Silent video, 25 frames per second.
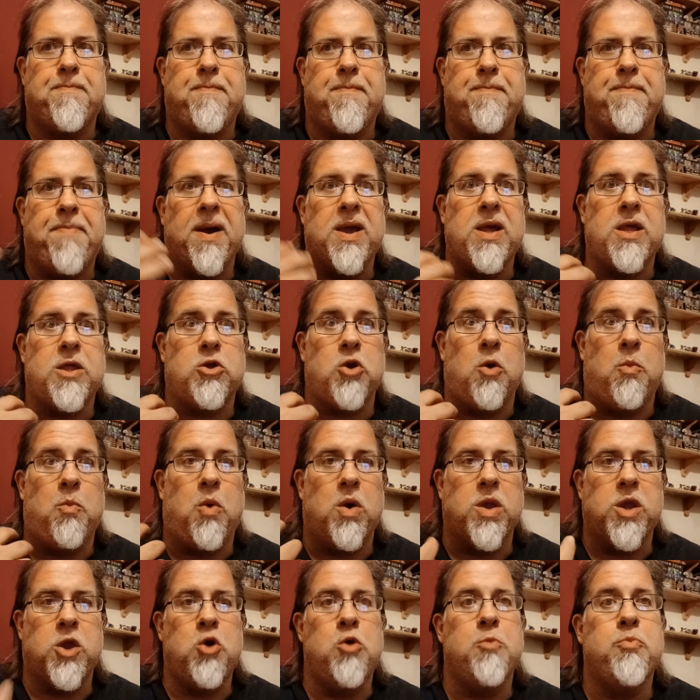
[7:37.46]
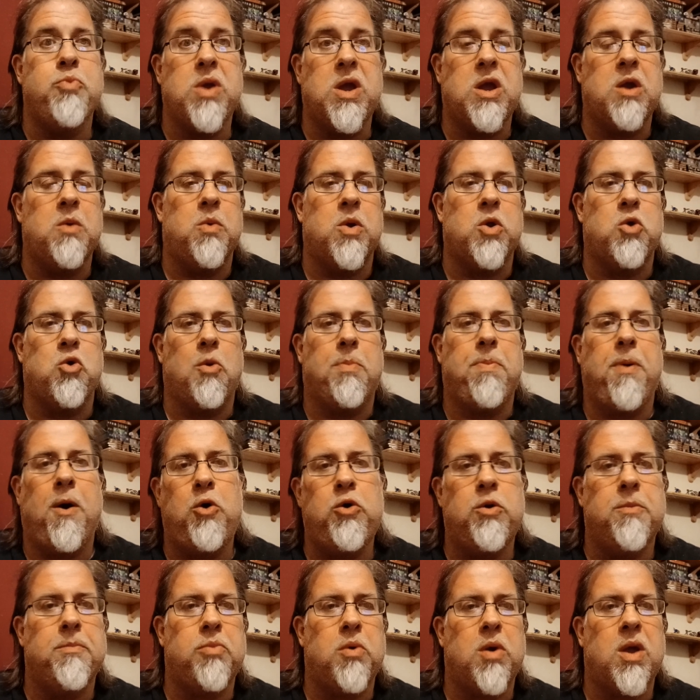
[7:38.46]
based on what you bring and what your
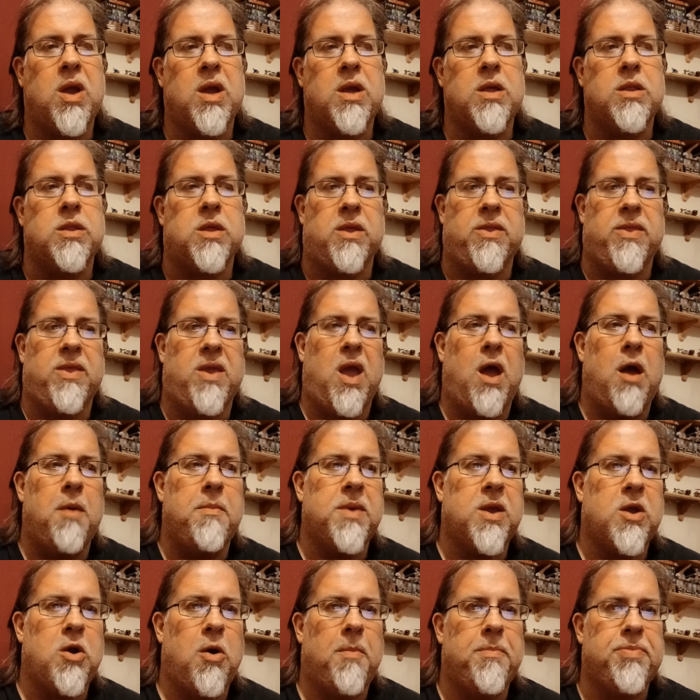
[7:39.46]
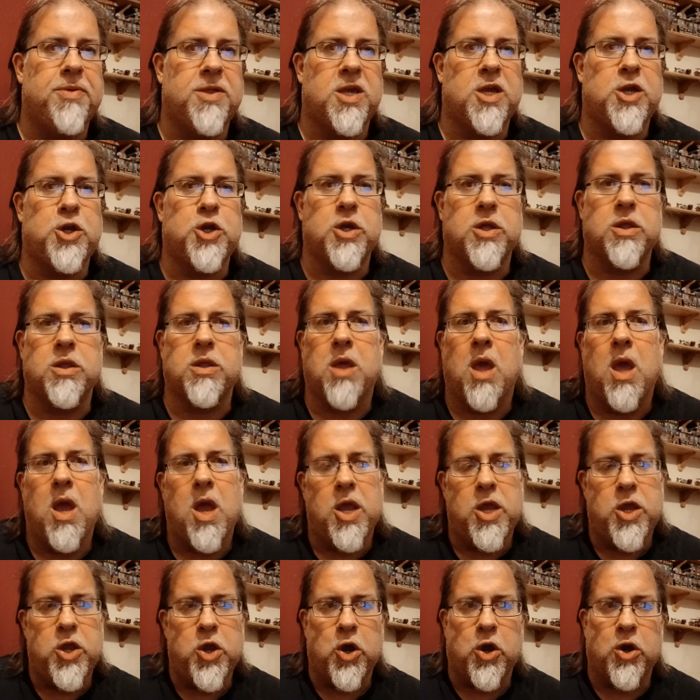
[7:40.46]
opponent brings and the army compositions,
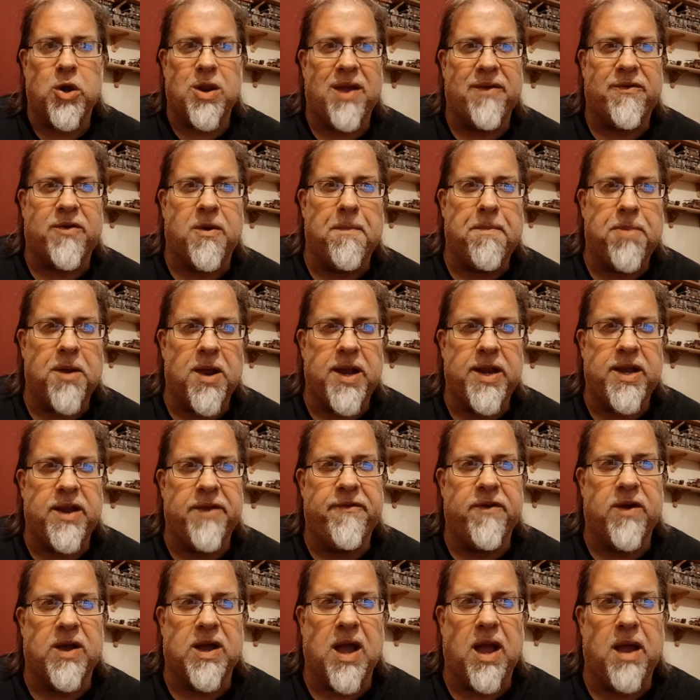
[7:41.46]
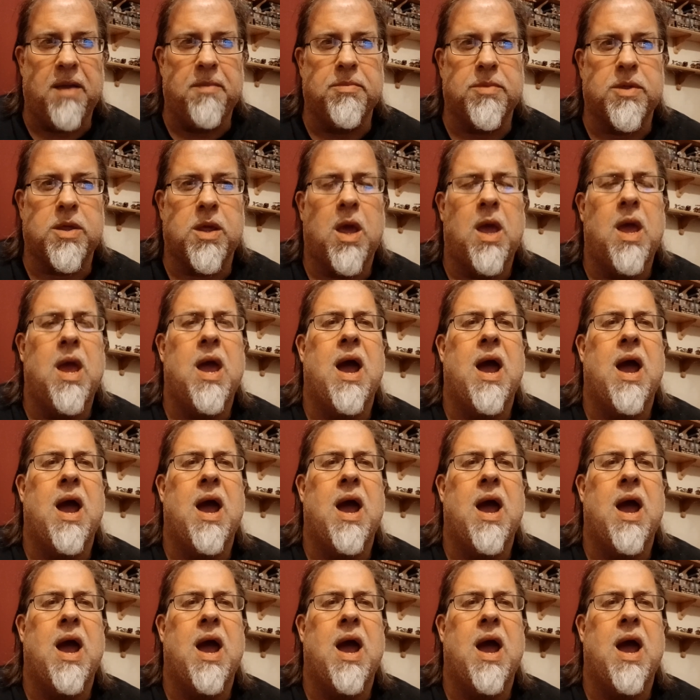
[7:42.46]
you're going to have completely different games,